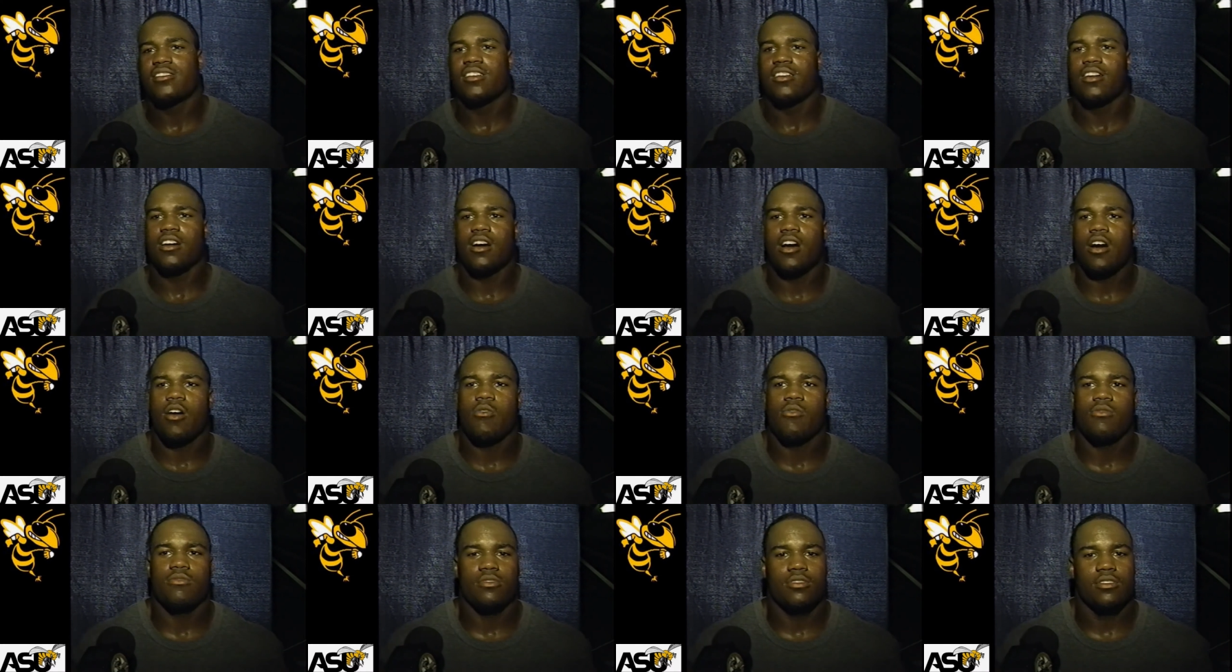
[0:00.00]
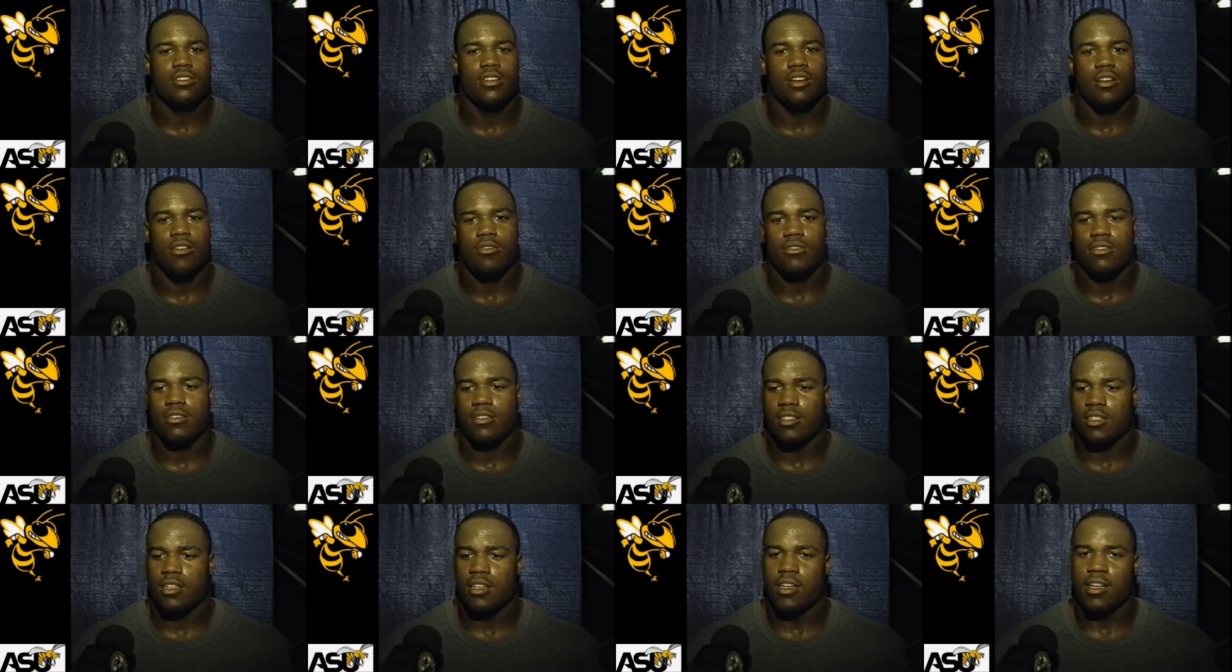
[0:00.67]
You know,
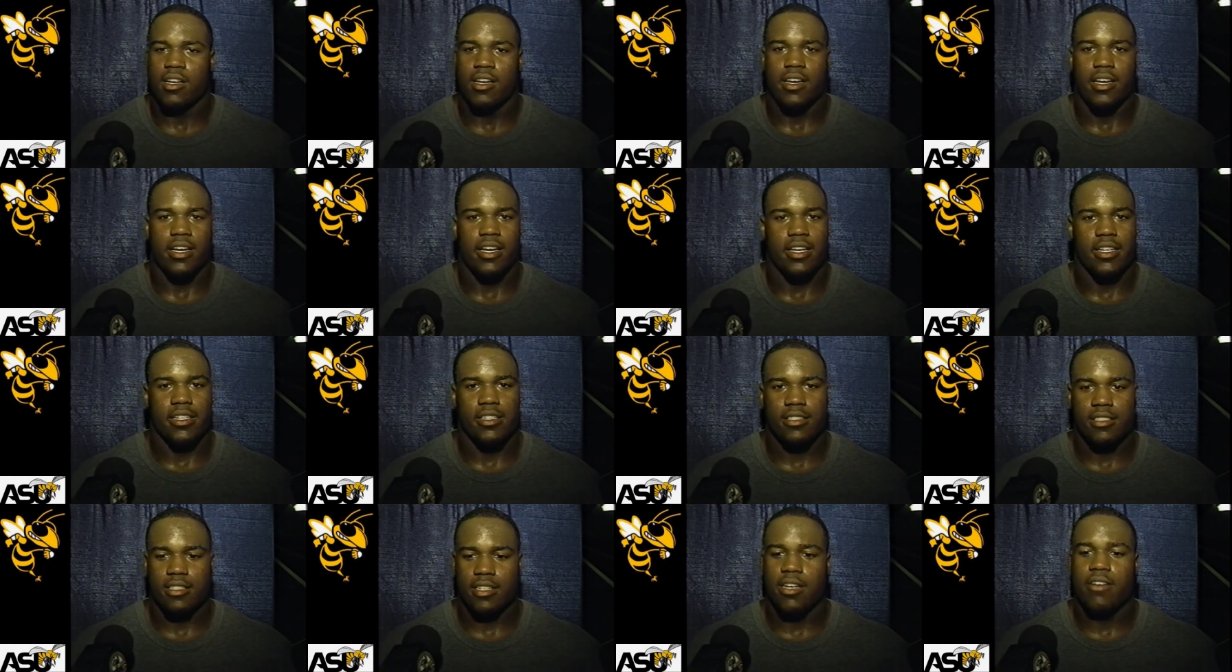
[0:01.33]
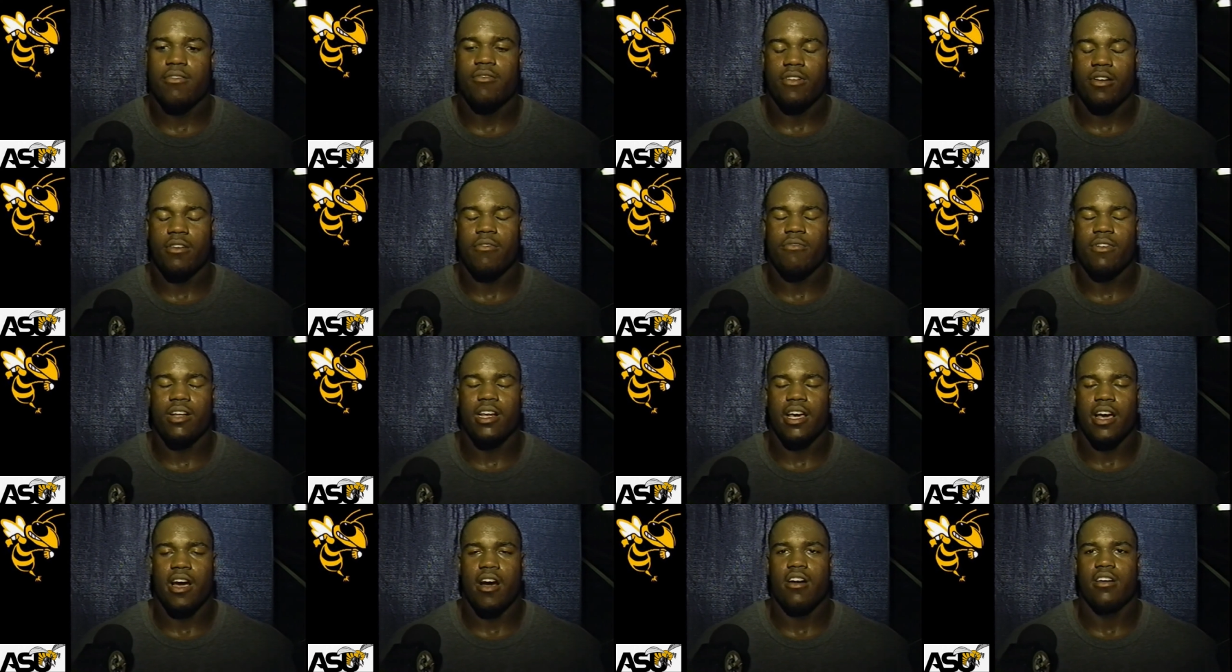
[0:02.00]
and it, it really hurt us
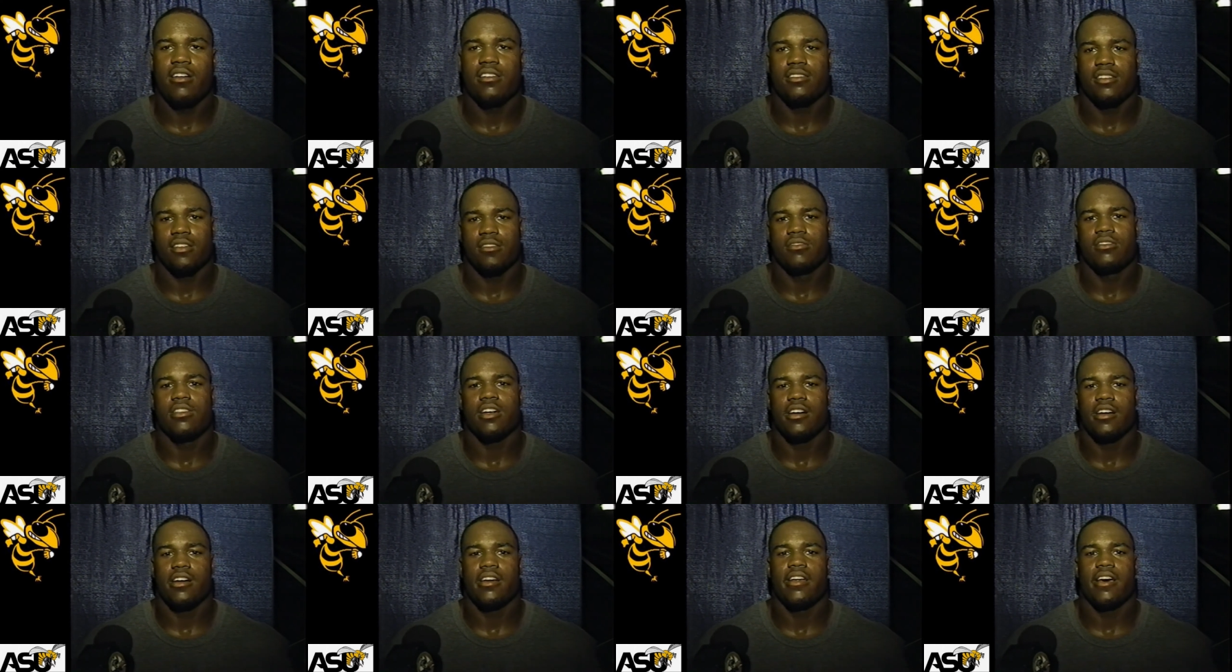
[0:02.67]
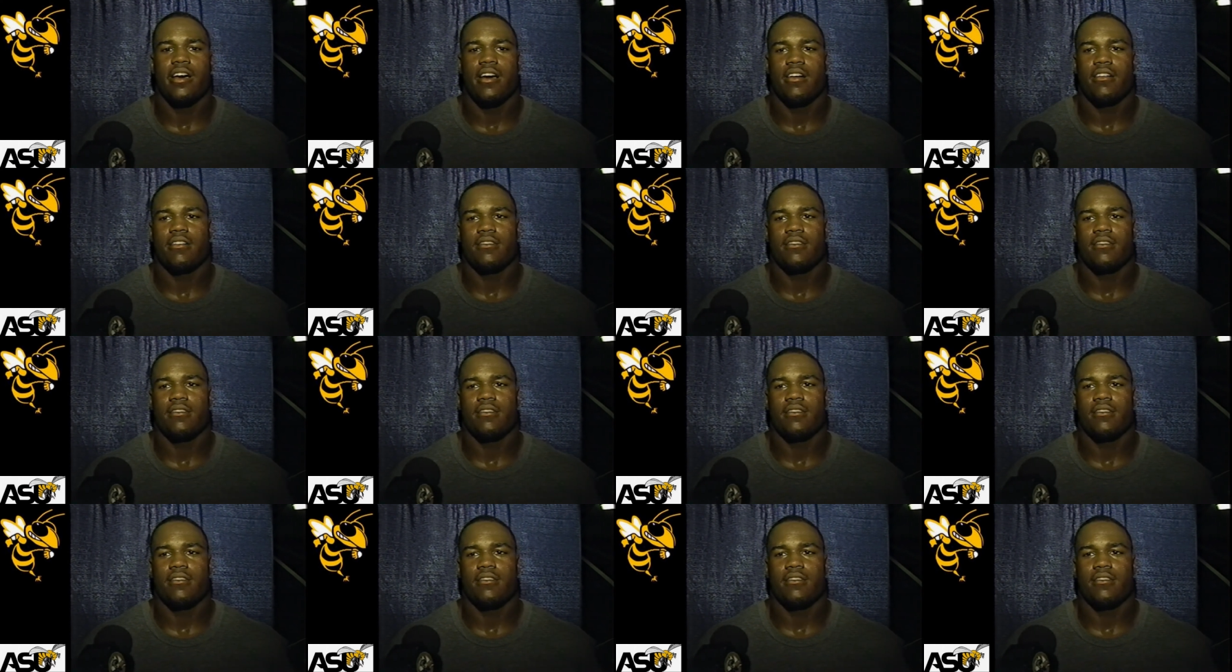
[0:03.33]
on third down. They put